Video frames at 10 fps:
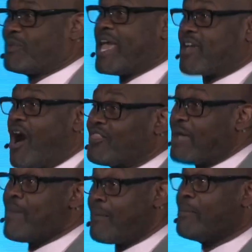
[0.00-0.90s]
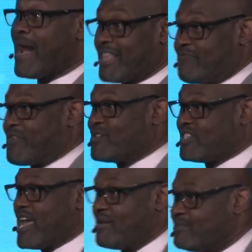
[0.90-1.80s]
they call their mama by their first
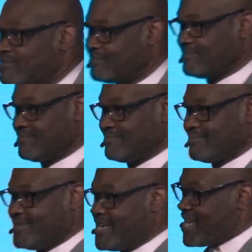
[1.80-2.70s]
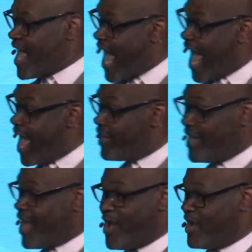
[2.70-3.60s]
name. Oh,
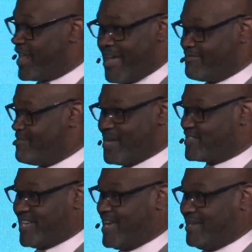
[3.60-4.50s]
Lord, have mercy.